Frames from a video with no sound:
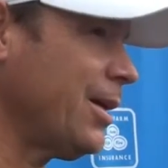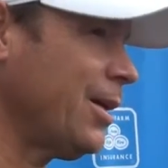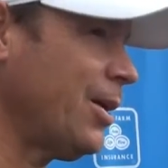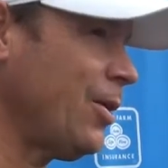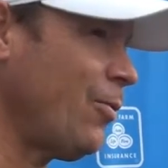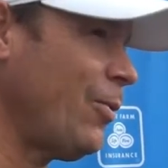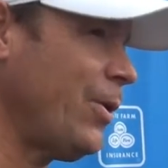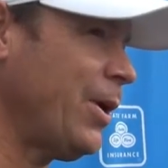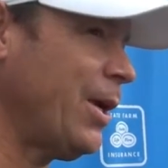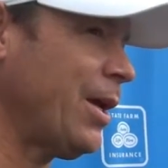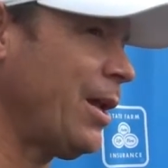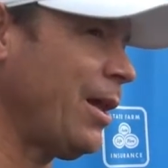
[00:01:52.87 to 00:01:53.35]

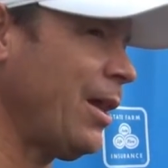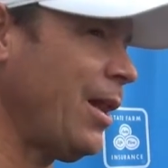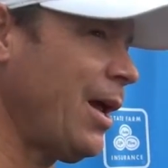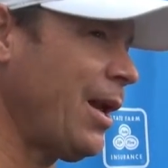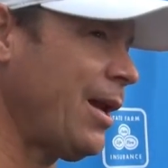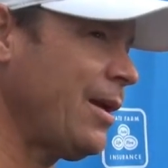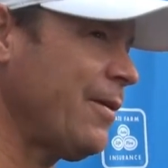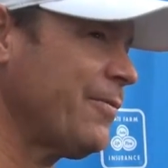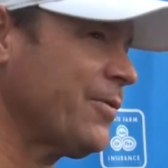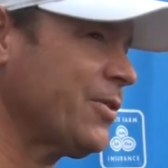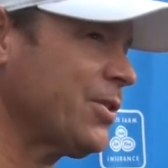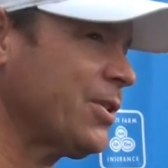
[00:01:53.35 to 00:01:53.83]
We get a
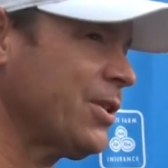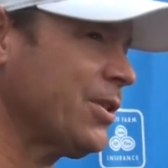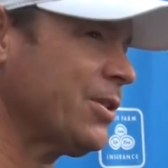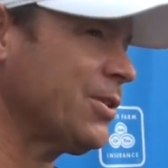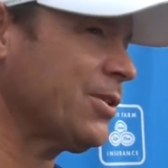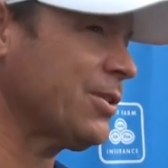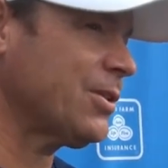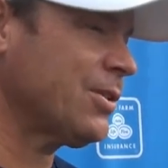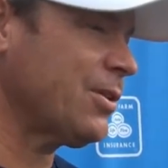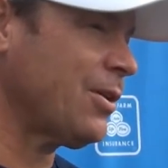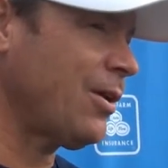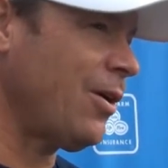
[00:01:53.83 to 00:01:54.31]
lot of
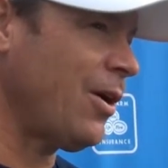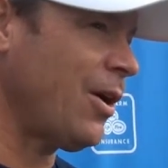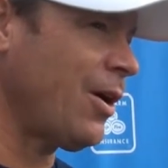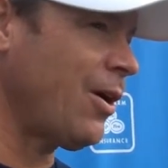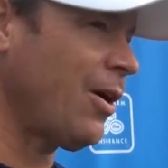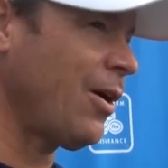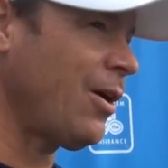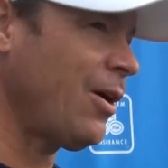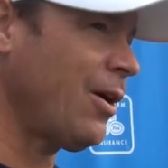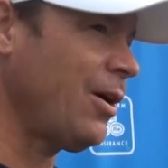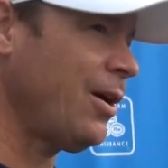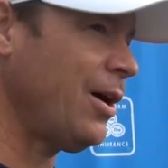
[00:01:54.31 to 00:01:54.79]
emphasis on
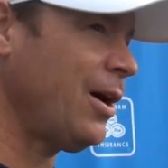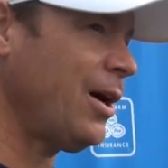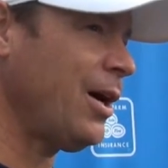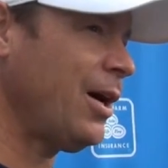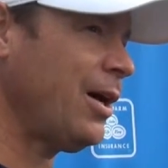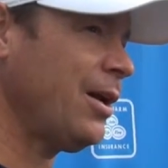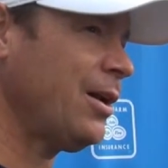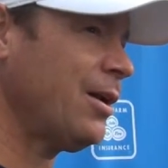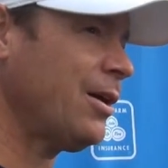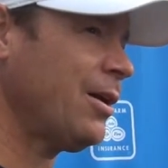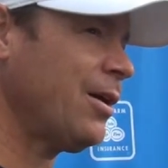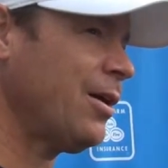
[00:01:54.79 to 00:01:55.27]

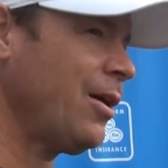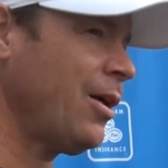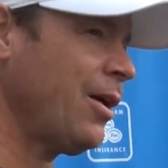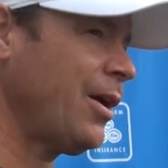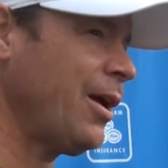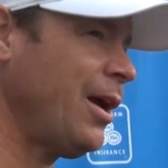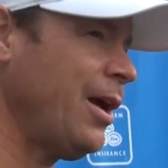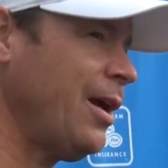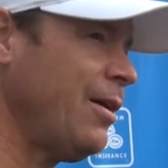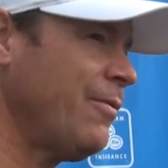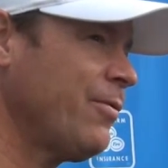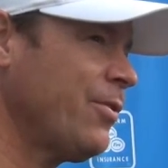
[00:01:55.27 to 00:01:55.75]
our
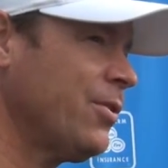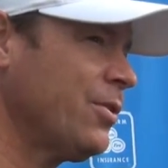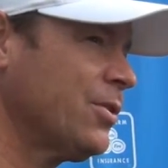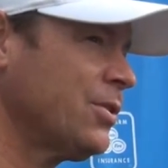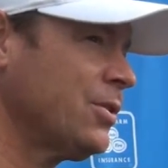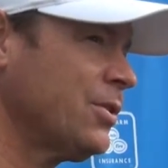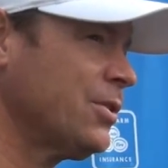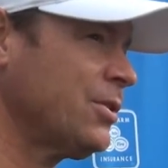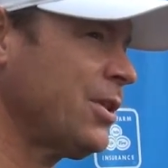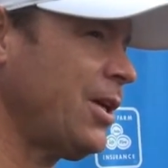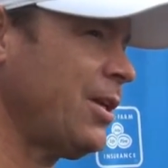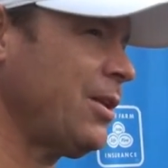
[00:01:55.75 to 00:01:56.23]
game
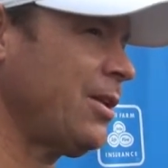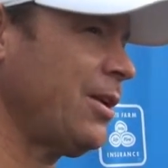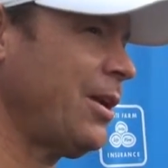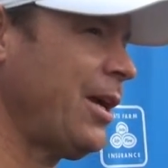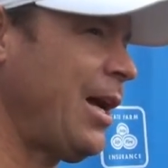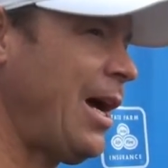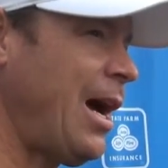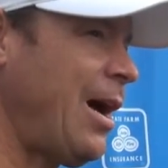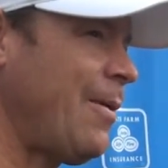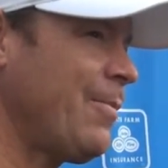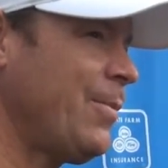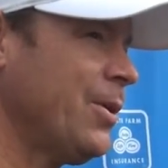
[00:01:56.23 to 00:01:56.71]
versus Southern
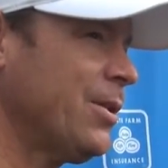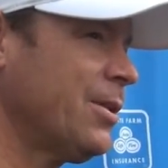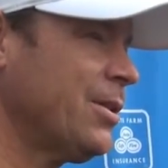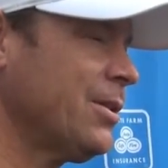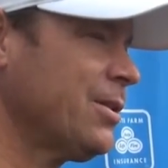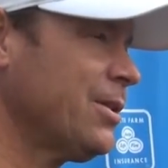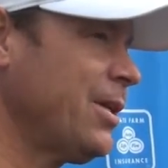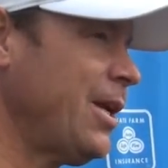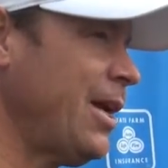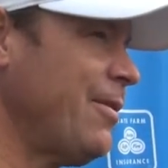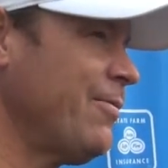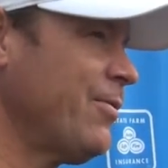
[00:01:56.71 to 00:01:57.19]
Cal, but
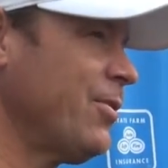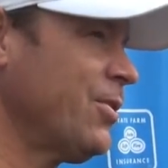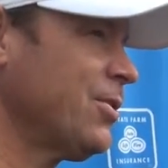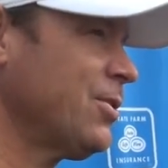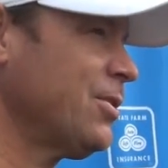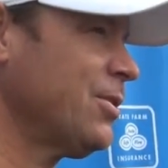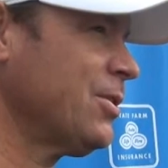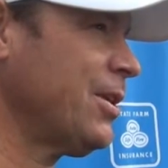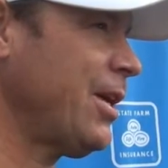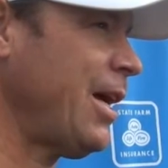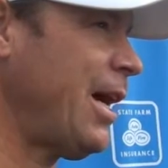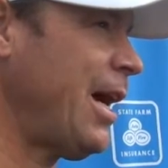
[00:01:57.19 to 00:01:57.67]
this game
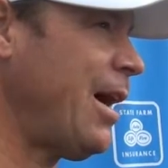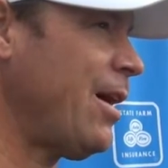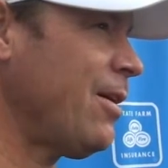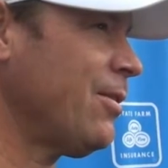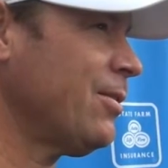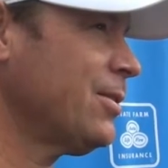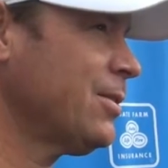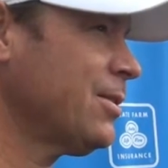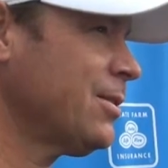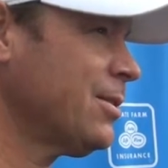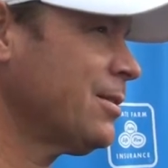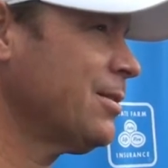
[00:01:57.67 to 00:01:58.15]
versus
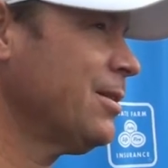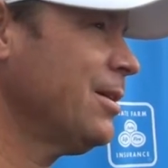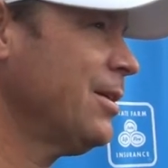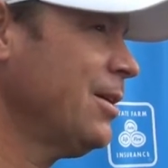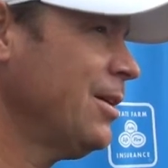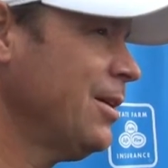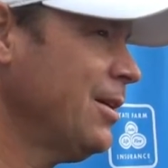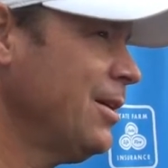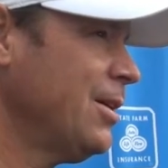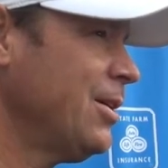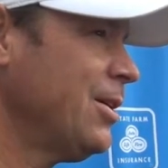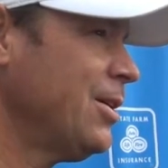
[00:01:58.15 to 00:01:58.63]
Cal is
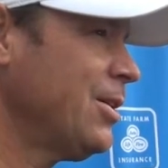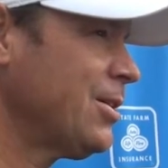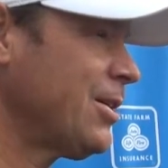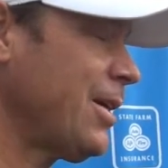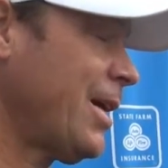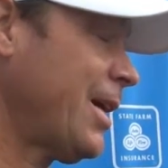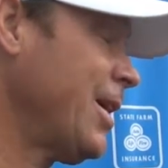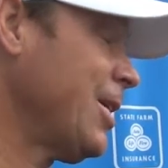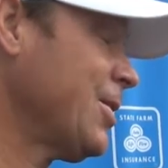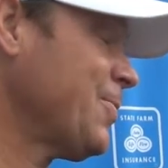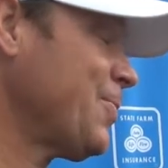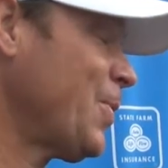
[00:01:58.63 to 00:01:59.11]

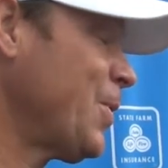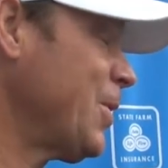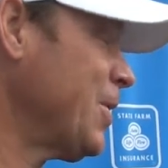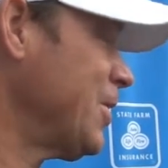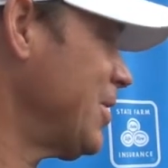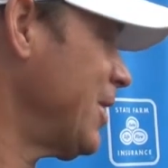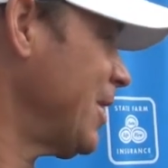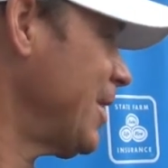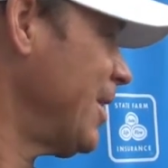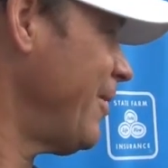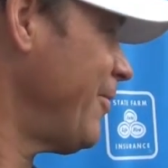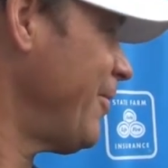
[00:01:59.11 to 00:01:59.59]
I guess pretty
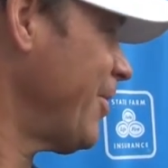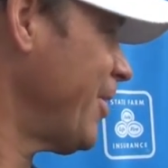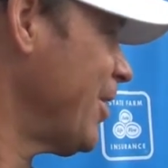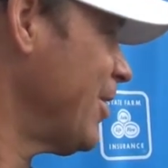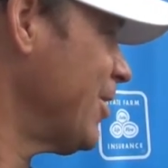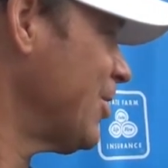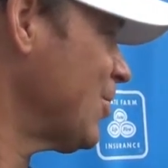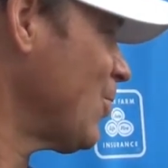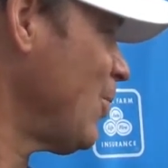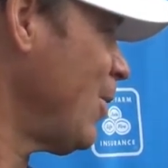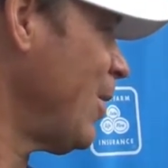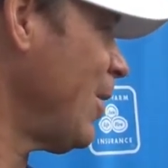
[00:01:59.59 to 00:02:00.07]

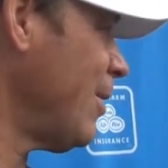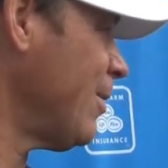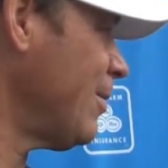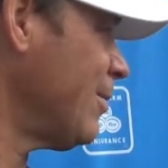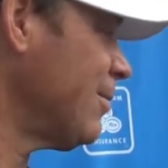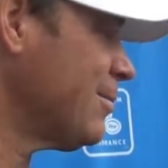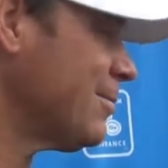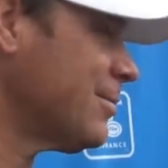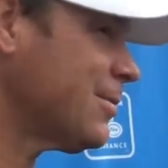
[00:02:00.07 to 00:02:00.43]
significant as well.